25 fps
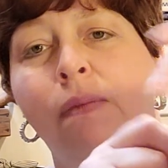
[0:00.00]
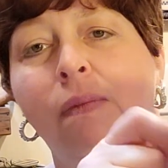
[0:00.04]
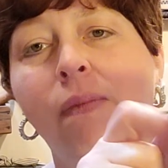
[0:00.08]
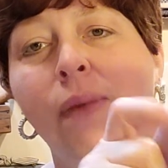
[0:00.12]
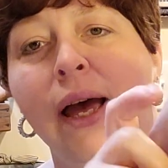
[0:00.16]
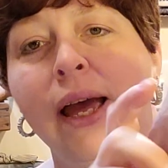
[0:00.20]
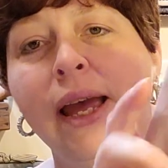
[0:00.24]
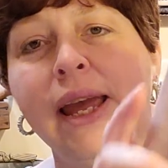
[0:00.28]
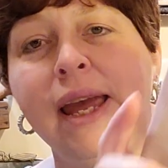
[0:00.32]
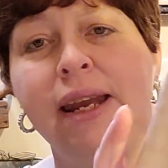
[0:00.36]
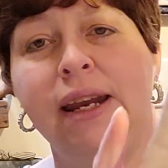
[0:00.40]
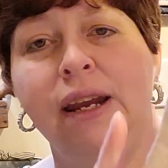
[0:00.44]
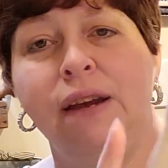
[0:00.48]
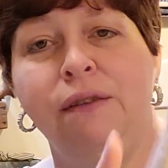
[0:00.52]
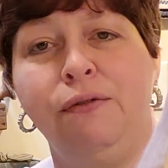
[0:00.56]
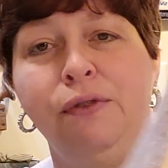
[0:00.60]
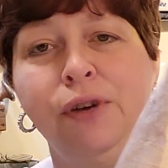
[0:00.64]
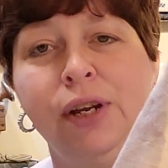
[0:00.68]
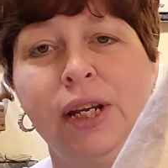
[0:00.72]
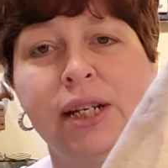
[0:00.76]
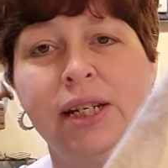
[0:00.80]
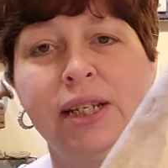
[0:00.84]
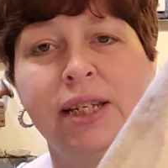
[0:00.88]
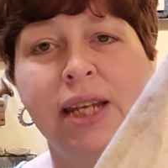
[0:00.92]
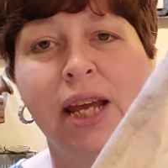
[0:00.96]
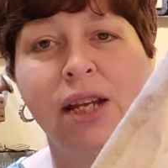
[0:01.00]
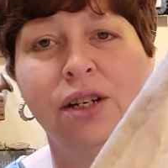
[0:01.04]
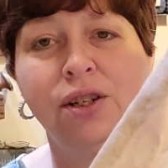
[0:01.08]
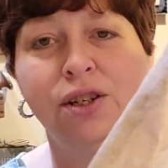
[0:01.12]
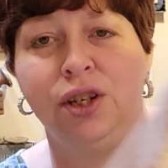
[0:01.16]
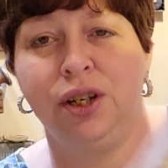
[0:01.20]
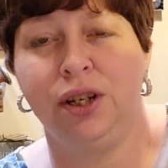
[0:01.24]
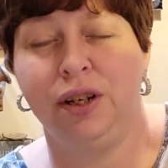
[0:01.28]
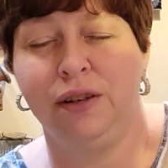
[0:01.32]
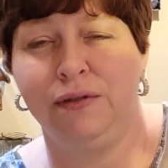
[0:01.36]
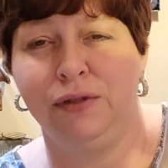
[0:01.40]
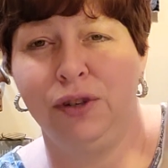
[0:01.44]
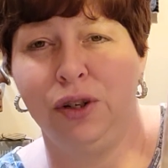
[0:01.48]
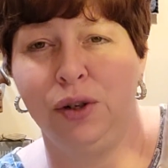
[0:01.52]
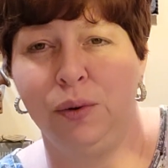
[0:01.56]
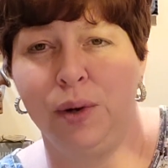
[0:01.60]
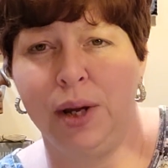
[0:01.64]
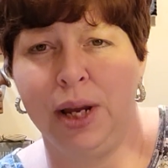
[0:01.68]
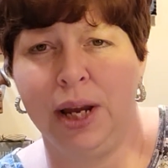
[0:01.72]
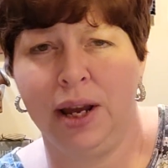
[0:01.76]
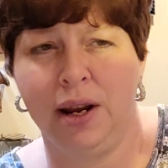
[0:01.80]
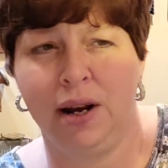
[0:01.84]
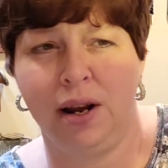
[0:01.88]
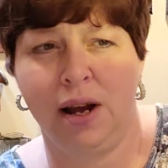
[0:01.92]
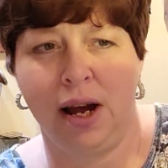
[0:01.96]
had every intention of doing
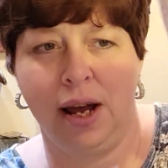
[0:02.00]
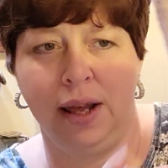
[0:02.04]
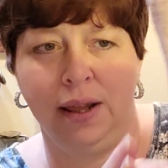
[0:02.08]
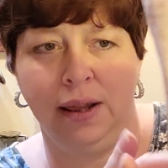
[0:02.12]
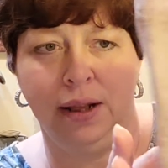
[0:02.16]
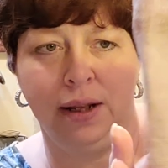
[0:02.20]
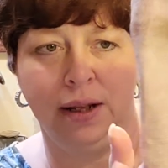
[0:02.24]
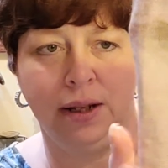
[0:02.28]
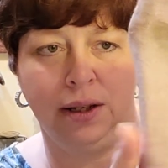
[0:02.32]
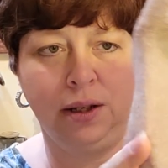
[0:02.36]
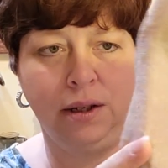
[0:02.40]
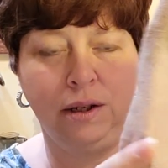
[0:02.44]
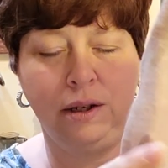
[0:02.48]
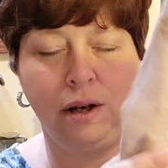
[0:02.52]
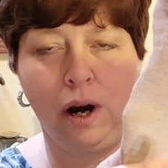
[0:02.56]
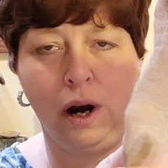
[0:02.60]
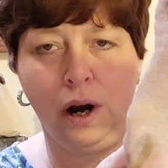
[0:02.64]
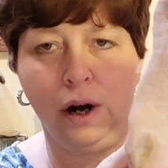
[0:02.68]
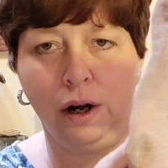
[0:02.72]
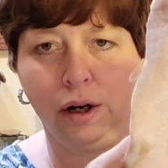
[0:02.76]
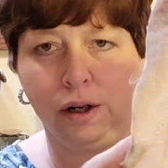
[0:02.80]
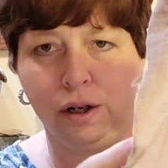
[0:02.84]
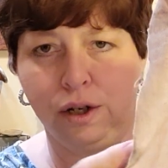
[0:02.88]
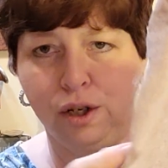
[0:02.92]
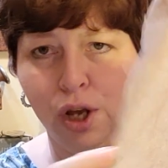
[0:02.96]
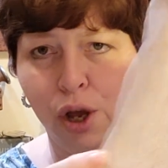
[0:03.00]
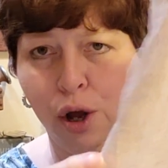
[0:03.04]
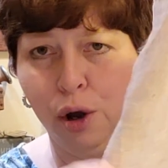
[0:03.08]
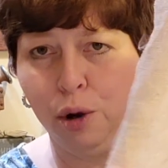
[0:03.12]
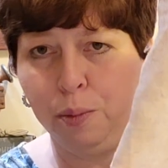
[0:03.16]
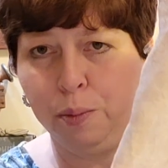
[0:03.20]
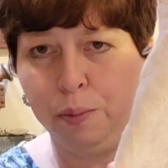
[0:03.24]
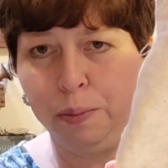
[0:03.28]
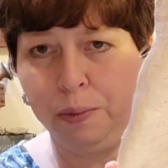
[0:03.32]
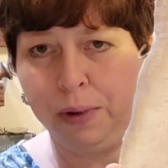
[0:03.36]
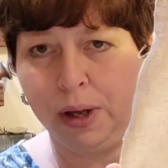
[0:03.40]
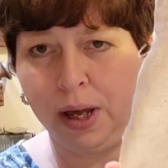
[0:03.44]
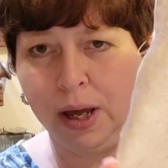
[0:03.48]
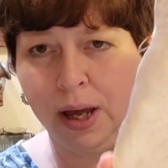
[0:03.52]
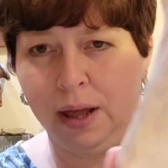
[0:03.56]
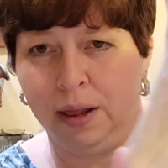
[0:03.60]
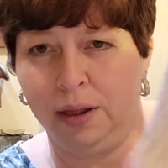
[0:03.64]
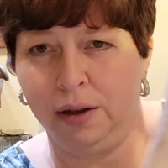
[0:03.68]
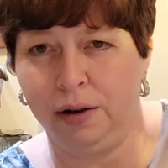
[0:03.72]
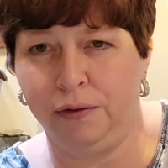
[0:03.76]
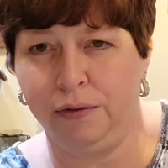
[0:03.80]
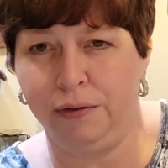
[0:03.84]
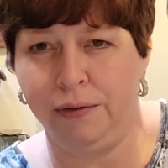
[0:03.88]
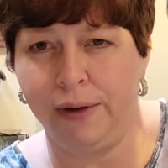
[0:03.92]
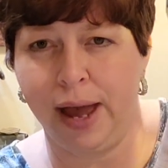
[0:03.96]
it on this dark taupe
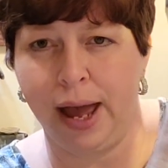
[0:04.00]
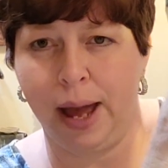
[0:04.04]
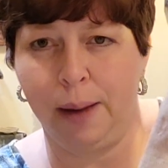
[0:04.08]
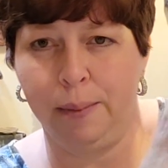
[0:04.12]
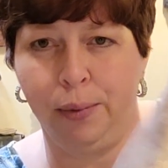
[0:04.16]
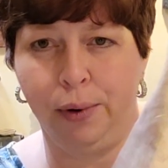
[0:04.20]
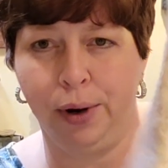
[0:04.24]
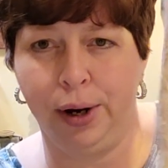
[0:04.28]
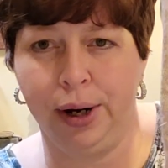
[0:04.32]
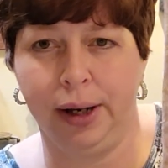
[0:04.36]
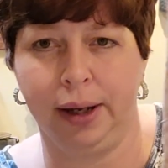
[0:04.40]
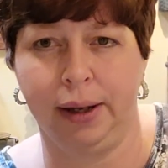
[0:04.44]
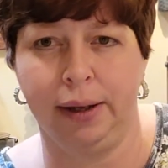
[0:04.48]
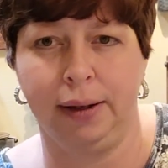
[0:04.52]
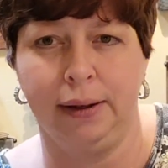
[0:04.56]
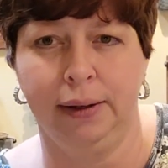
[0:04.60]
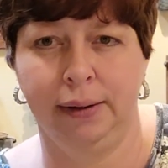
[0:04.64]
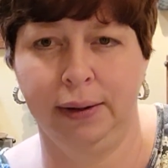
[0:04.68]
color fabric.